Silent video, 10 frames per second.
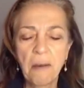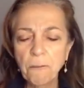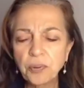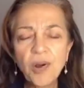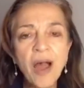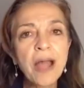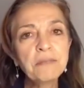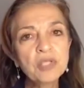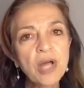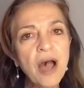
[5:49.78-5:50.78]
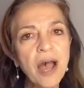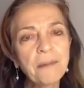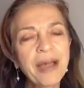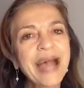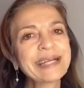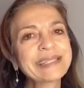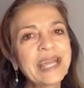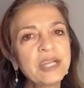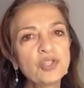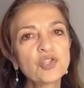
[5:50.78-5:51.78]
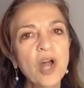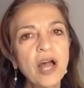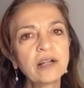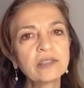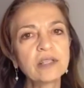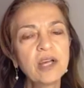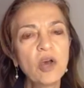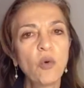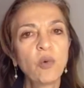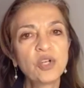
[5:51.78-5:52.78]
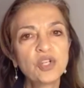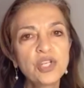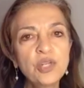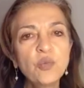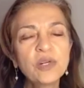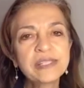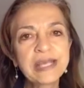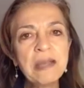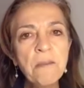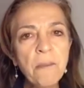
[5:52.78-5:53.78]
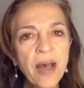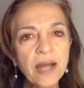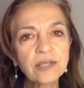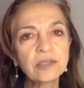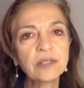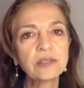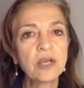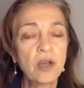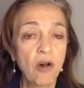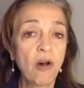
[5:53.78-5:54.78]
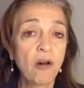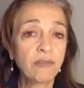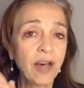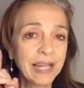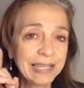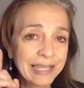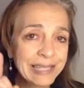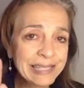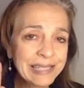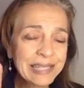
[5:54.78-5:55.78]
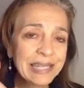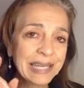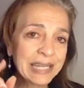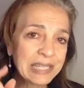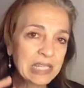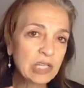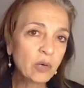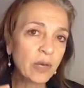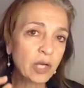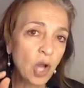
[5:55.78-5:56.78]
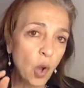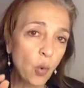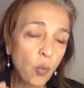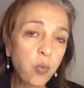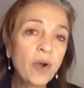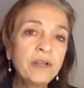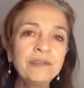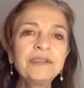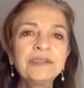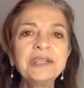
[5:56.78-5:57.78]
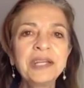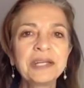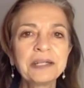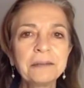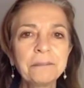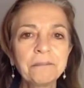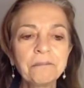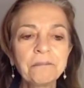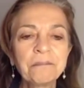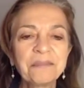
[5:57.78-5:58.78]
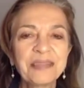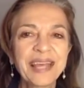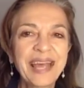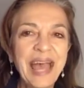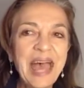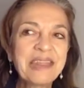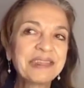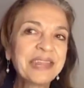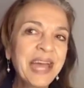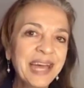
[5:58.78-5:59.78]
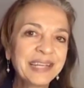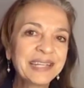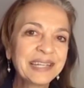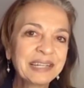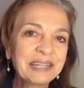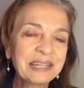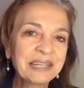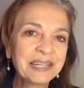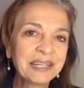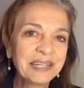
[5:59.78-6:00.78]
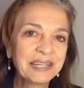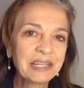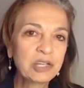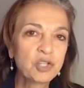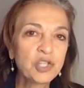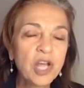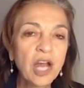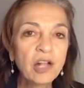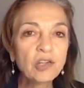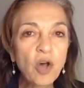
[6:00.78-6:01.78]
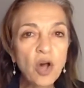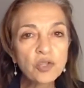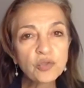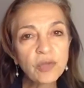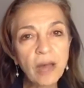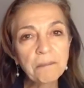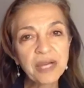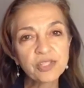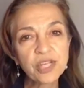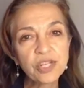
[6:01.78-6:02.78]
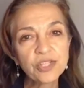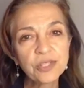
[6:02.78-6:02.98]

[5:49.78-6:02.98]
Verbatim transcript: prime time as a child, when she was impacted of listening and hearing one thing, and then she held on to that message